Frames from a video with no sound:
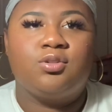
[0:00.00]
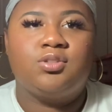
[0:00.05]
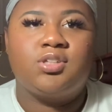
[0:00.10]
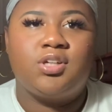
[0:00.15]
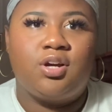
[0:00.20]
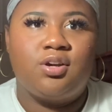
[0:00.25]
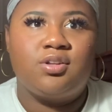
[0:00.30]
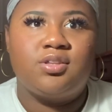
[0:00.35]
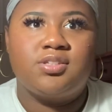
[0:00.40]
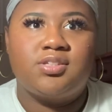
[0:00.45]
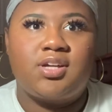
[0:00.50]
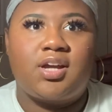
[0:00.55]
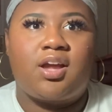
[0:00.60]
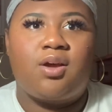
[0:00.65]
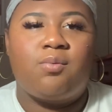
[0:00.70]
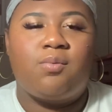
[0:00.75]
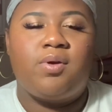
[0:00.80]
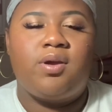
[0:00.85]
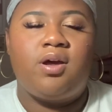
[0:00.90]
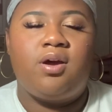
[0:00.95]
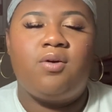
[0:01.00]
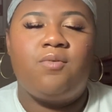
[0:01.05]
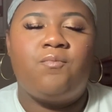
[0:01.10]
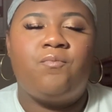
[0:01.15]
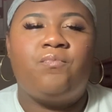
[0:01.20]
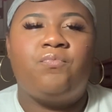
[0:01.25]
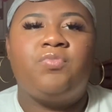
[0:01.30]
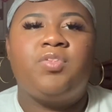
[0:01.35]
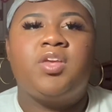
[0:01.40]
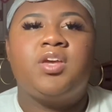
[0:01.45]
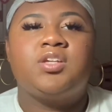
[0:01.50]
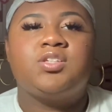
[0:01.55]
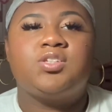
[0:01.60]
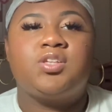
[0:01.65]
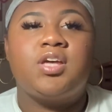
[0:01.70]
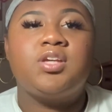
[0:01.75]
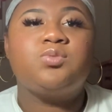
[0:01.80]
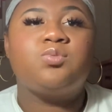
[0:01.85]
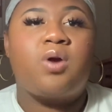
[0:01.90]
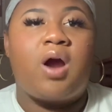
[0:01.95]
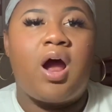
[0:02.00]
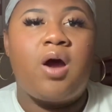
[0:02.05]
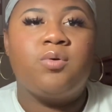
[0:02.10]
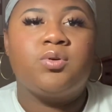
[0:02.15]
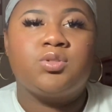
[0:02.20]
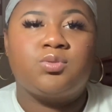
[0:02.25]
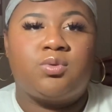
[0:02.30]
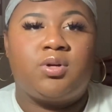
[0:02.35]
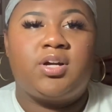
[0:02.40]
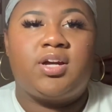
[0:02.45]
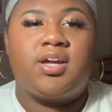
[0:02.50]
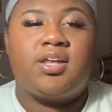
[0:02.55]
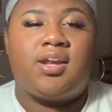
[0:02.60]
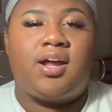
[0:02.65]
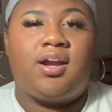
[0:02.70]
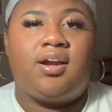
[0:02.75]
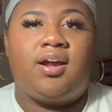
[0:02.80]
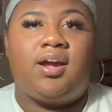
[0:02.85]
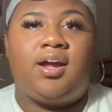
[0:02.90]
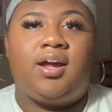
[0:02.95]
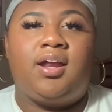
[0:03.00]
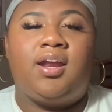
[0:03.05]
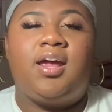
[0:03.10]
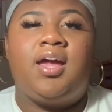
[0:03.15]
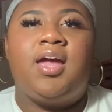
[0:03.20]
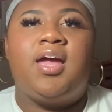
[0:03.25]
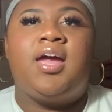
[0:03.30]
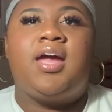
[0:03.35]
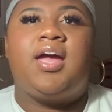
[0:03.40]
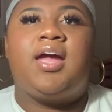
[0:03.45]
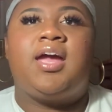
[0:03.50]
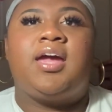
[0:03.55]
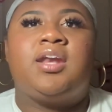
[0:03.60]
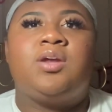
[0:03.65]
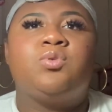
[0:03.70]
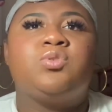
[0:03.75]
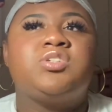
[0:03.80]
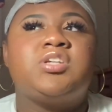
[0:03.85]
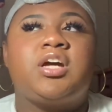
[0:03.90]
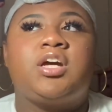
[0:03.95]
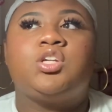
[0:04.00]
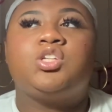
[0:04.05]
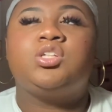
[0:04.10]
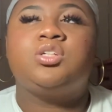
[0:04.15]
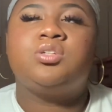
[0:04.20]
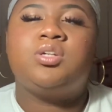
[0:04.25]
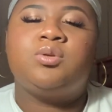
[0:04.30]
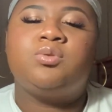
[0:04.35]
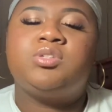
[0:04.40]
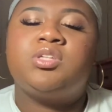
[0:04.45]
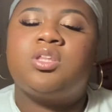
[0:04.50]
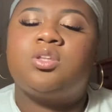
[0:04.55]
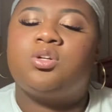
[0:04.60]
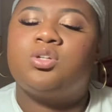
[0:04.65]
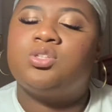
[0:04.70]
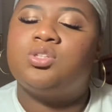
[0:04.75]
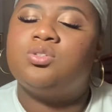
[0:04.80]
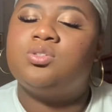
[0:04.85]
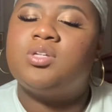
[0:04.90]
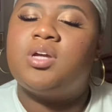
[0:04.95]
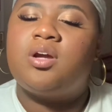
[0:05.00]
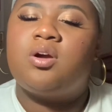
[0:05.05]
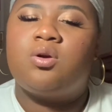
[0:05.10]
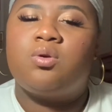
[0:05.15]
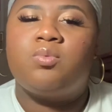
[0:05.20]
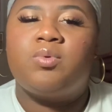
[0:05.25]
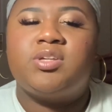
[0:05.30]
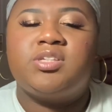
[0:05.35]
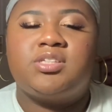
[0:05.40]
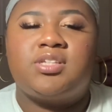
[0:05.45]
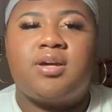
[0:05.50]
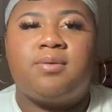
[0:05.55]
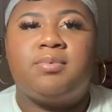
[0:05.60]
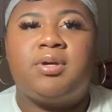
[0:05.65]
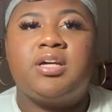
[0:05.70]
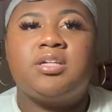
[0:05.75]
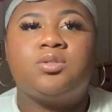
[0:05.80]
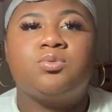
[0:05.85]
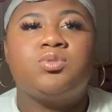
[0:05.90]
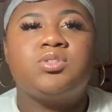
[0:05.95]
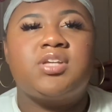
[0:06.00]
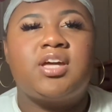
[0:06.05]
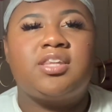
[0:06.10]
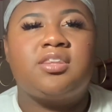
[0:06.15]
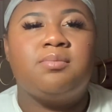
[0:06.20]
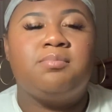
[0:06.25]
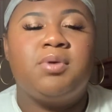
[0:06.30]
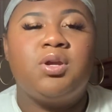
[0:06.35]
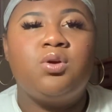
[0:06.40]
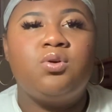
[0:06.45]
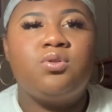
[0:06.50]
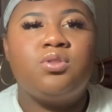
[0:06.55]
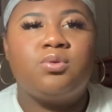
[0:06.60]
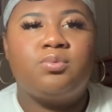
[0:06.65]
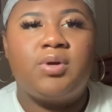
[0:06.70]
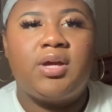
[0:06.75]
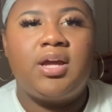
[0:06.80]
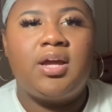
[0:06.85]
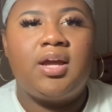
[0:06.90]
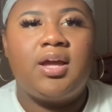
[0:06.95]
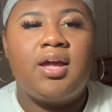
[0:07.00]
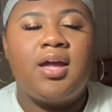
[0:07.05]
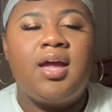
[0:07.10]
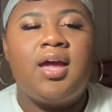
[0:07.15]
to go to the second window. So that's where I was working that night, and it was like it was either a Tuesday or a Wednesday because it was like the middle of the week.